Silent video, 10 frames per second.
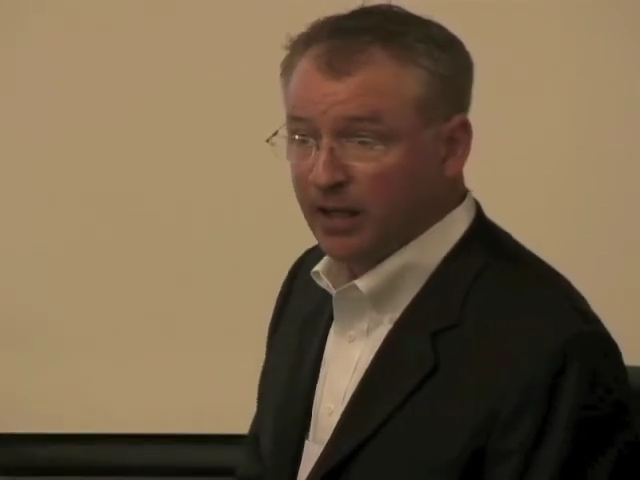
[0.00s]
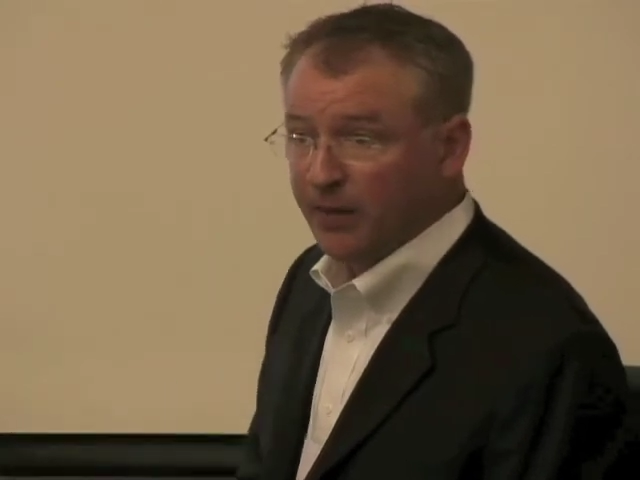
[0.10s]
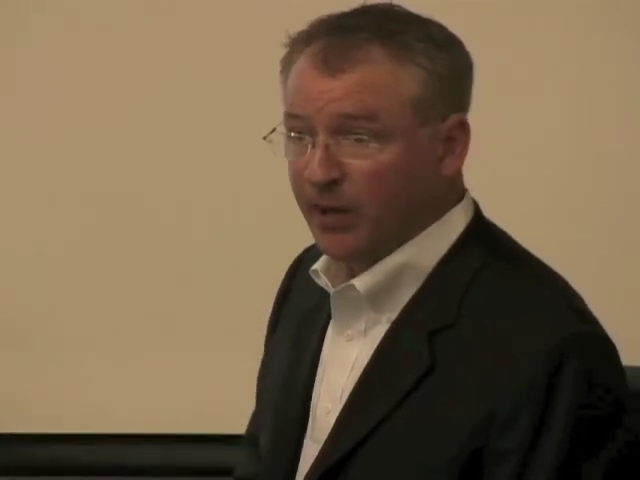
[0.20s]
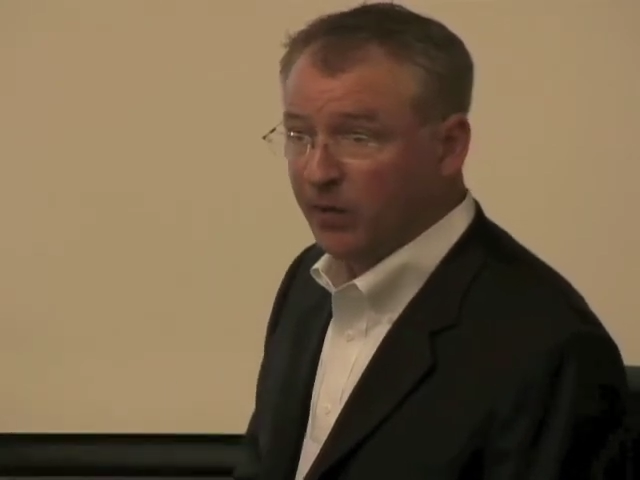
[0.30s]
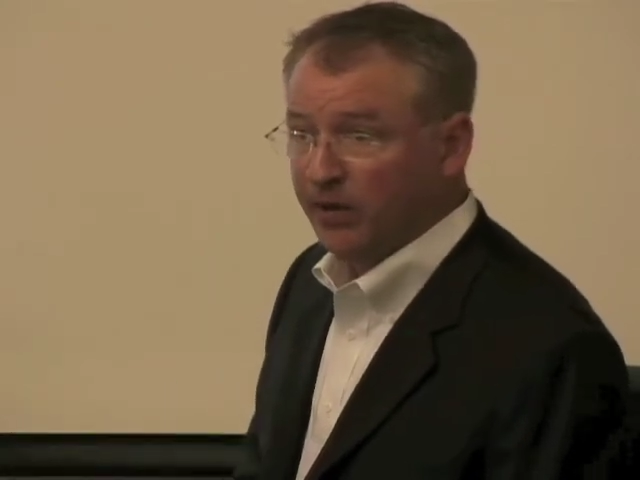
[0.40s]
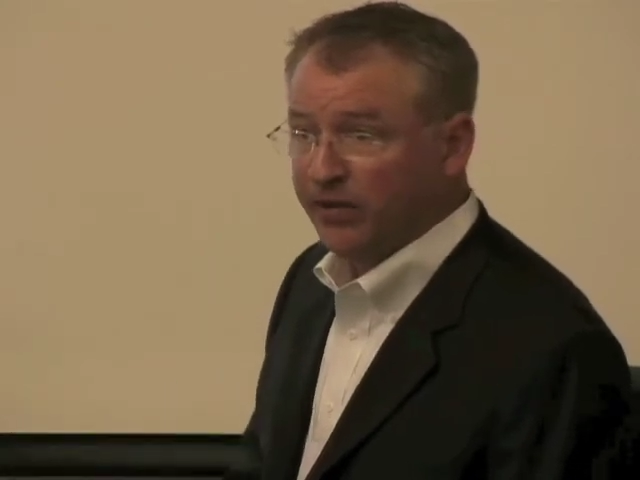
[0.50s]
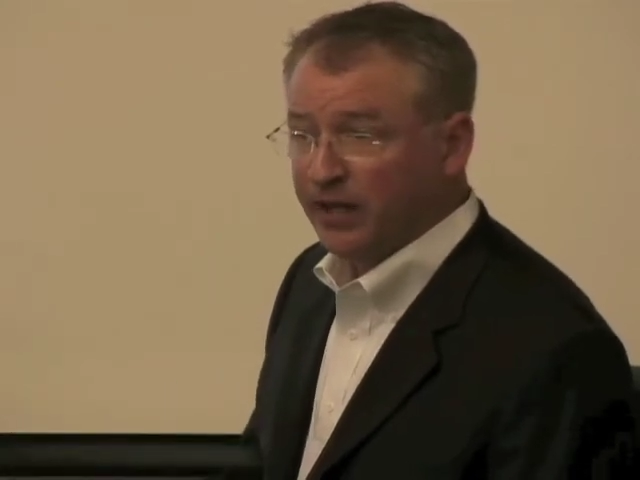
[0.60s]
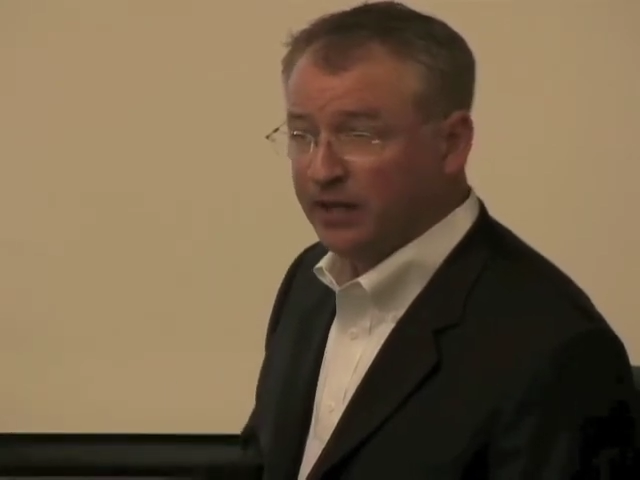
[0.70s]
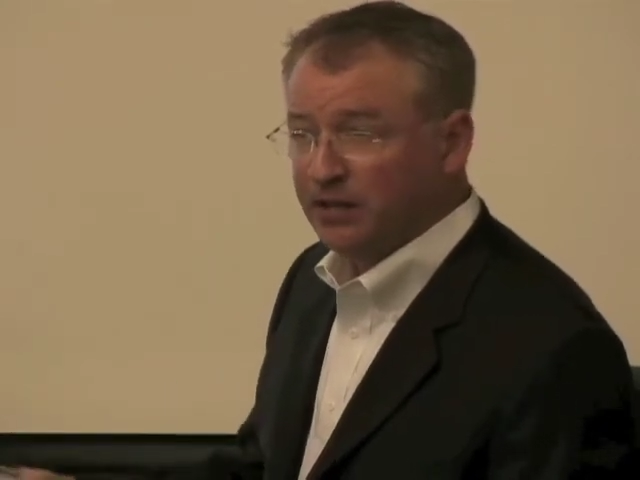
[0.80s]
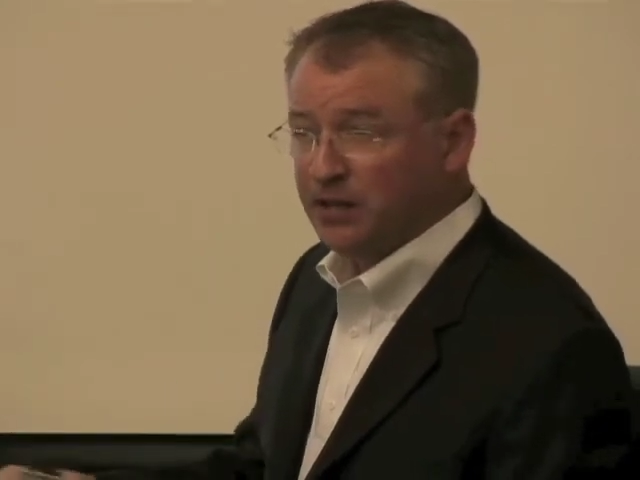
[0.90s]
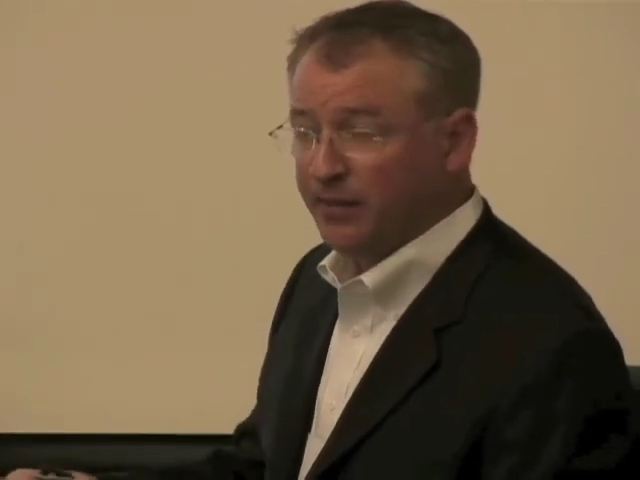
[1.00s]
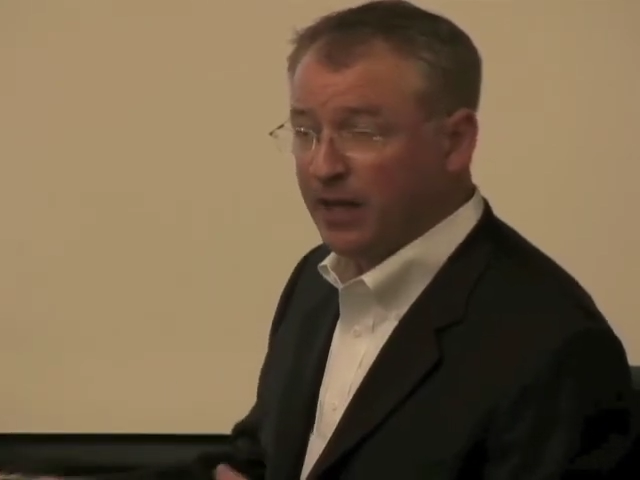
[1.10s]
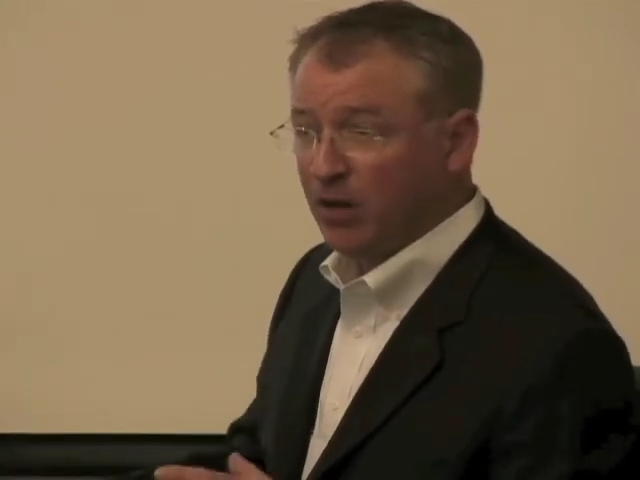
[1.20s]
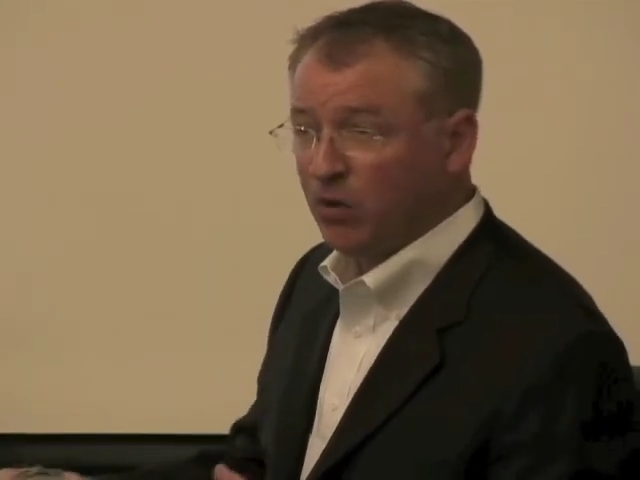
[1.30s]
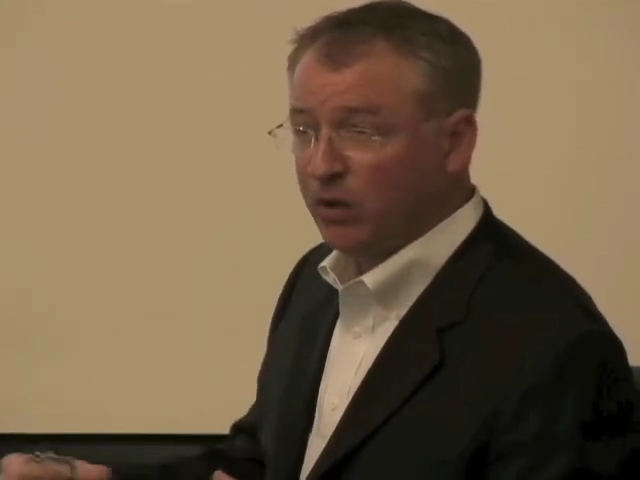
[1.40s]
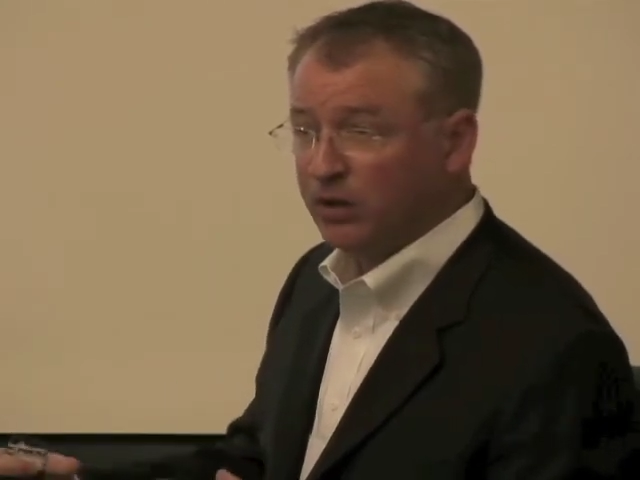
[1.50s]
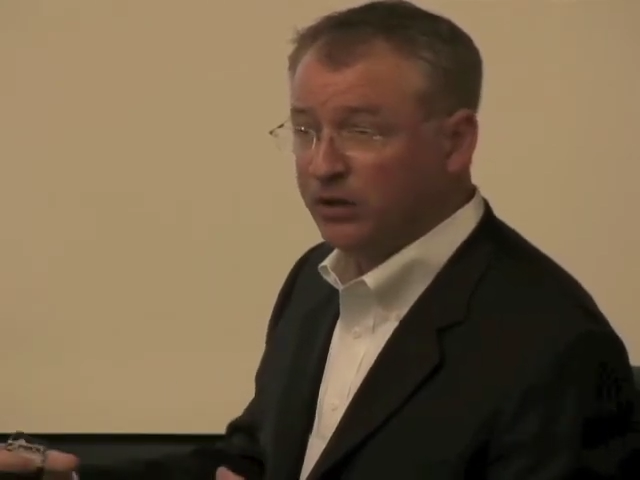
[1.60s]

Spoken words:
But I really think that somehow